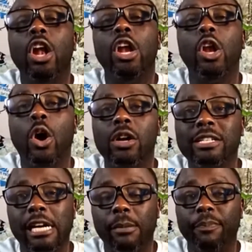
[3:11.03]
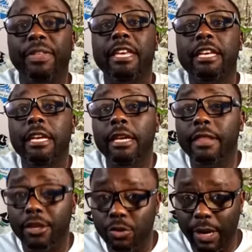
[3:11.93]
long term here in
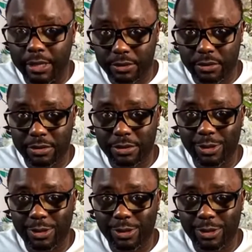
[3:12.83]
the US.